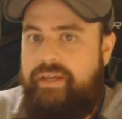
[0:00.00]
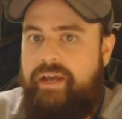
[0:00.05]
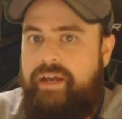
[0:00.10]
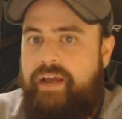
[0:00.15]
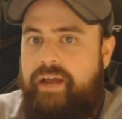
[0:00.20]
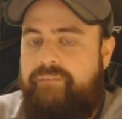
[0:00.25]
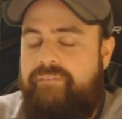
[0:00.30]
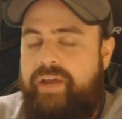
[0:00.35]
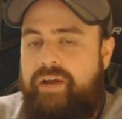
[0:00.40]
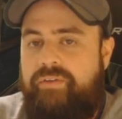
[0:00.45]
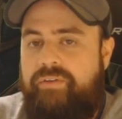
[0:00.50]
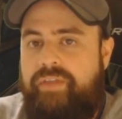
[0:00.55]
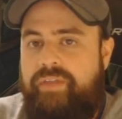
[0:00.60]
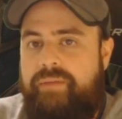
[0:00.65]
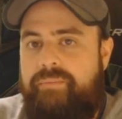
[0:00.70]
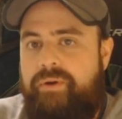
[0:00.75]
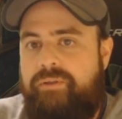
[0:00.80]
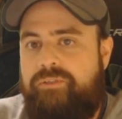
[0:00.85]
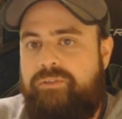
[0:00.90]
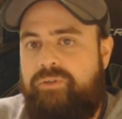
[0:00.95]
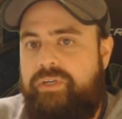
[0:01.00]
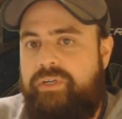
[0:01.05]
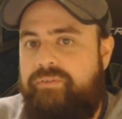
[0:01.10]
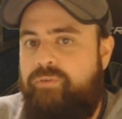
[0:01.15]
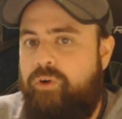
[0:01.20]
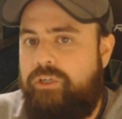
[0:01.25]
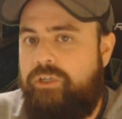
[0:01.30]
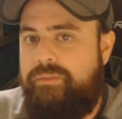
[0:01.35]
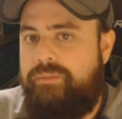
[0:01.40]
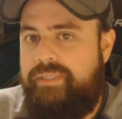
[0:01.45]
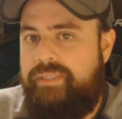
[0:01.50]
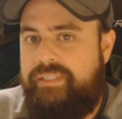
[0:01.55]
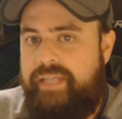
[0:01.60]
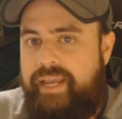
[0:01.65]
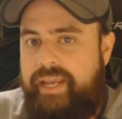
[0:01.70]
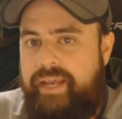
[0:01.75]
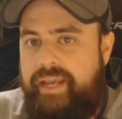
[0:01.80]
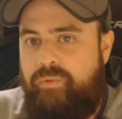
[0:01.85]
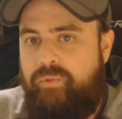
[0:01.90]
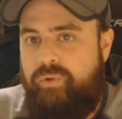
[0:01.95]
I found that both Tree Reinforcements
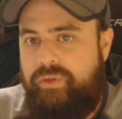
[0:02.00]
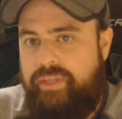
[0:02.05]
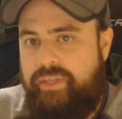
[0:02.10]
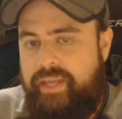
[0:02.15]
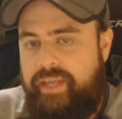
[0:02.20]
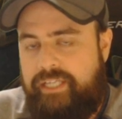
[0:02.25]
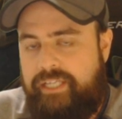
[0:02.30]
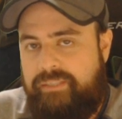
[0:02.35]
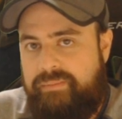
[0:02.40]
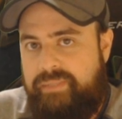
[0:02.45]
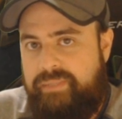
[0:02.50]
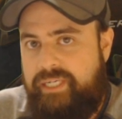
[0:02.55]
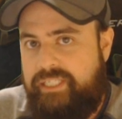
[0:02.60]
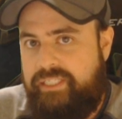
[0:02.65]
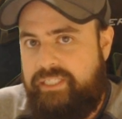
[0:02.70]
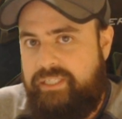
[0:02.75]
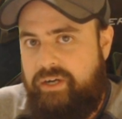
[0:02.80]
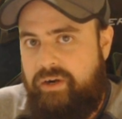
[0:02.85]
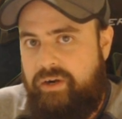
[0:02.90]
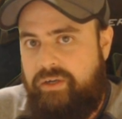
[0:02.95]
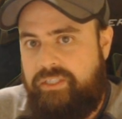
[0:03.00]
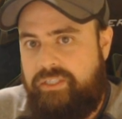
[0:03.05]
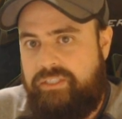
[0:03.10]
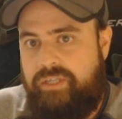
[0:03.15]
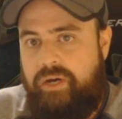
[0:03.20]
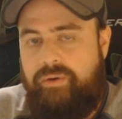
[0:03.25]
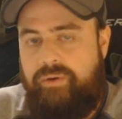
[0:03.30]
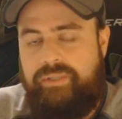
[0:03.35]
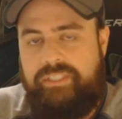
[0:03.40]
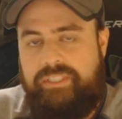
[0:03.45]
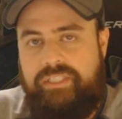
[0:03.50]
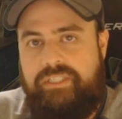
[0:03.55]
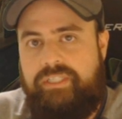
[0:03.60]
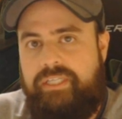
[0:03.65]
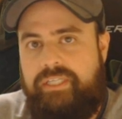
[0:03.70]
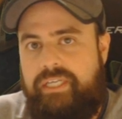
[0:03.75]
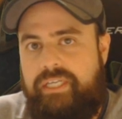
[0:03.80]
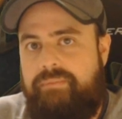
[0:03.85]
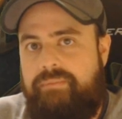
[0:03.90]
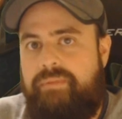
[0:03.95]
and Worthy Expedition are just always good to
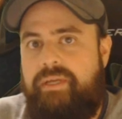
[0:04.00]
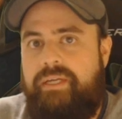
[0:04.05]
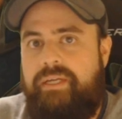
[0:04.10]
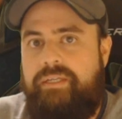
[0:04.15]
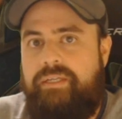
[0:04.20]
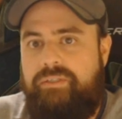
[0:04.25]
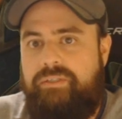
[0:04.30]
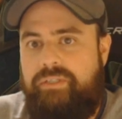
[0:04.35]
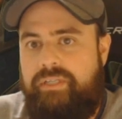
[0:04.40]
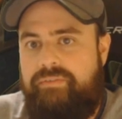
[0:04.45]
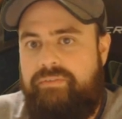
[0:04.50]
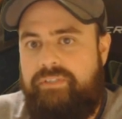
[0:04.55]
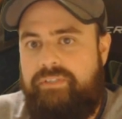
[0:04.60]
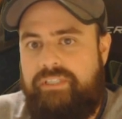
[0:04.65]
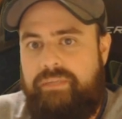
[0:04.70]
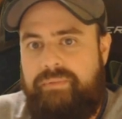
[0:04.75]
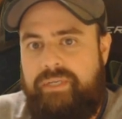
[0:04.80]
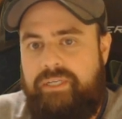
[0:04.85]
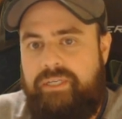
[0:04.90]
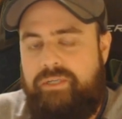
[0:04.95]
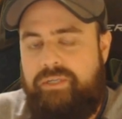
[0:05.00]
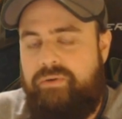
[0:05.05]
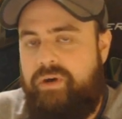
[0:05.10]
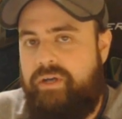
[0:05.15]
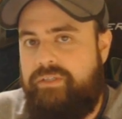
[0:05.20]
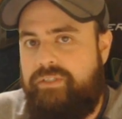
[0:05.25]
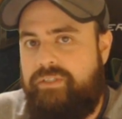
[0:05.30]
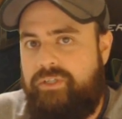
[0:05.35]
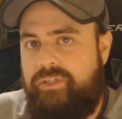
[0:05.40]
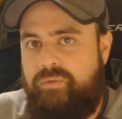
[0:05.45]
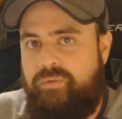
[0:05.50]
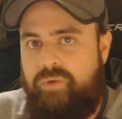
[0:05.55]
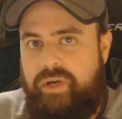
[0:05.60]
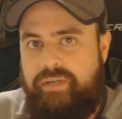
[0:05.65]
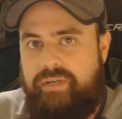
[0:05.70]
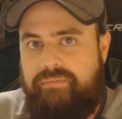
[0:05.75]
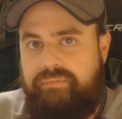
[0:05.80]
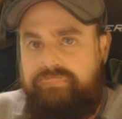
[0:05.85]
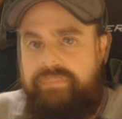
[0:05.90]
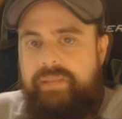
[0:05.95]
keep to give you something to do on turn
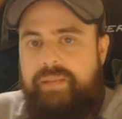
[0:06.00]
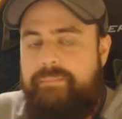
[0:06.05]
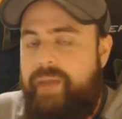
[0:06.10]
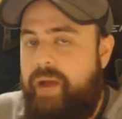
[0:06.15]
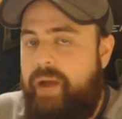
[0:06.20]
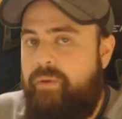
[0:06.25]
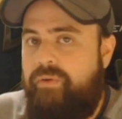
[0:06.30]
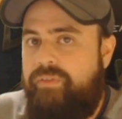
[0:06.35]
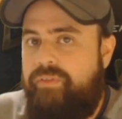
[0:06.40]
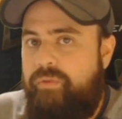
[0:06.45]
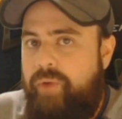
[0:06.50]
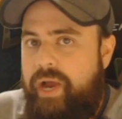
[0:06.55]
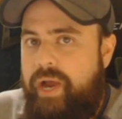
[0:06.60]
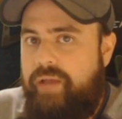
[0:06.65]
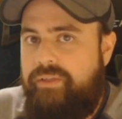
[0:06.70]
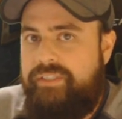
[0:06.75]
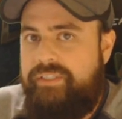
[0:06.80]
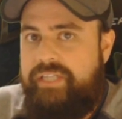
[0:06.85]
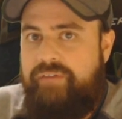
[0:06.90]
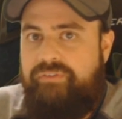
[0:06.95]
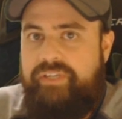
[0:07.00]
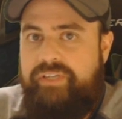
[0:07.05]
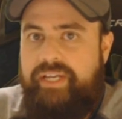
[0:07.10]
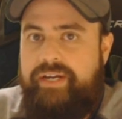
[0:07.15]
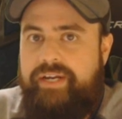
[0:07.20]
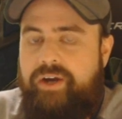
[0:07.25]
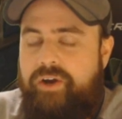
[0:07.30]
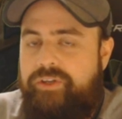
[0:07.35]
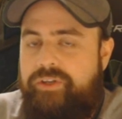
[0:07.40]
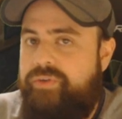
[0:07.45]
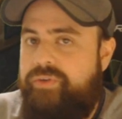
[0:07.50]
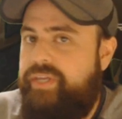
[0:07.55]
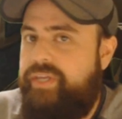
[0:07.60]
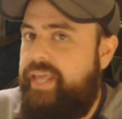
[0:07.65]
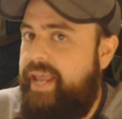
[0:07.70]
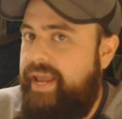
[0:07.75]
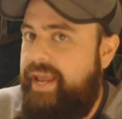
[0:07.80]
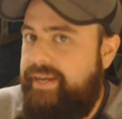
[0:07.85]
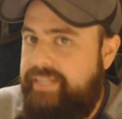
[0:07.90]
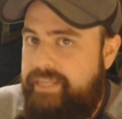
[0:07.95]
1. Power of the Wild is definitely a card you
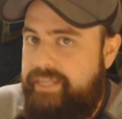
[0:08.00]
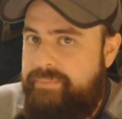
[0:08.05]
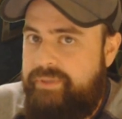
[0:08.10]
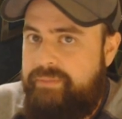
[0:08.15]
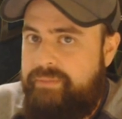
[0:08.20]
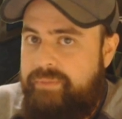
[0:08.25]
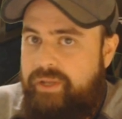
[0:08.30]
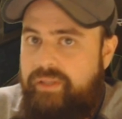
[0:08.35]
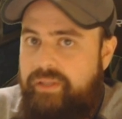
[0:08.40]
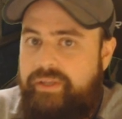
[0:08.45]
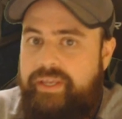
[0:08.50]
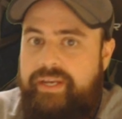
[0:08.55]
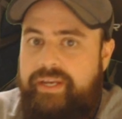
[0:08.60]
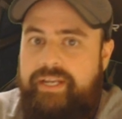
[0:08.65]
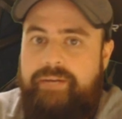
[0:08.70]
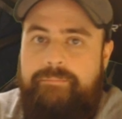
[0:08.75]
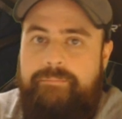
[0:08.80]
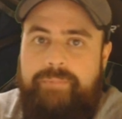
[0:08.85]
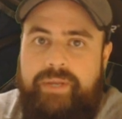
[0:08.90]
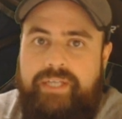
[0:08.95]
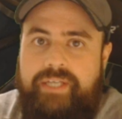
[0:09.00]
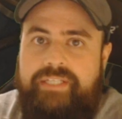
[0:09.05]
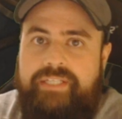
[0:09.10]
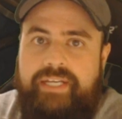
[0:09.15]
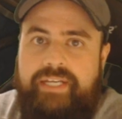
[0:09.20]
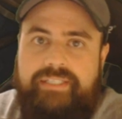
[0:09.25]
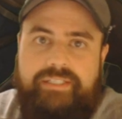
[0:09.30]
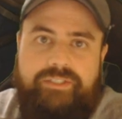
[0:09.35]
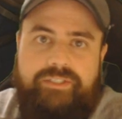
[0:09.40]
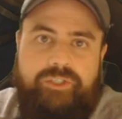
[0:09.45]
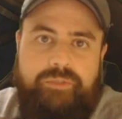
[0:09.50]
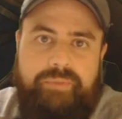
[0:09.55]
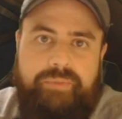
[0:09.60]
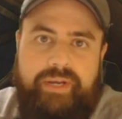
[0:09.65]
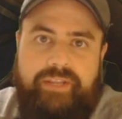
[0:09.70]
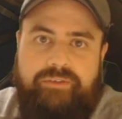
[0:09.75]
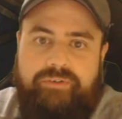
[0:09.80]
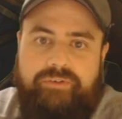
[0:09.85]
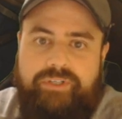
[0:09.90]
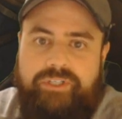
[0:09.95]
can keep in the mulligan in a pinch as a 2
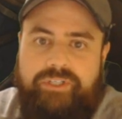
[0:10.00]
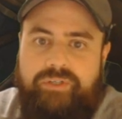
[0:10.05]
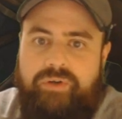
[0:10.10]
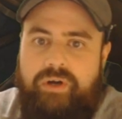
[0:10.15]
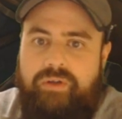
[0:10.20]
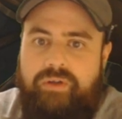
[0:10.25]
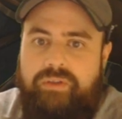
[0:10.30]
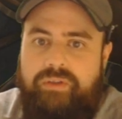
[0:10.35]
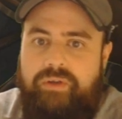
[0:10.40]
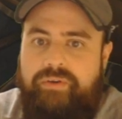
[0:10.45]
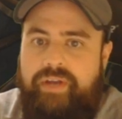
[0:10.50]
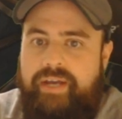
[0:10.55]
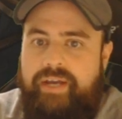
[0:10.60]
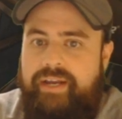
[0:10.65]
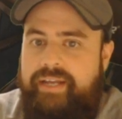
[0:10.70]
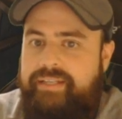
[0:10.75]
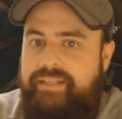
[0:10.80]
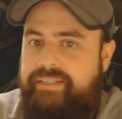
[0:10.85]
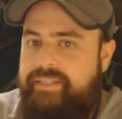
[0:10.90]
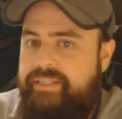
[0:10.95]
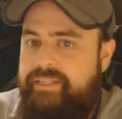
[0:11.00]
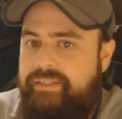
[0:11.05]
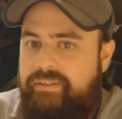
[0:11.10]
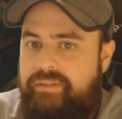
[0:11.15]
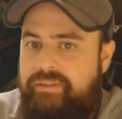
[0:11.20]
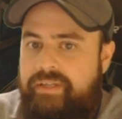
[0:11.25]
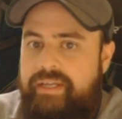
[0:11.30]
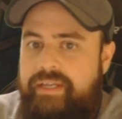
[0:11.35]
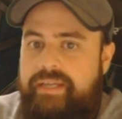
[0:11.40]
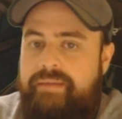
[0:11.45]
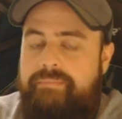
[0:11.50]
mana 3/2, although not ideal.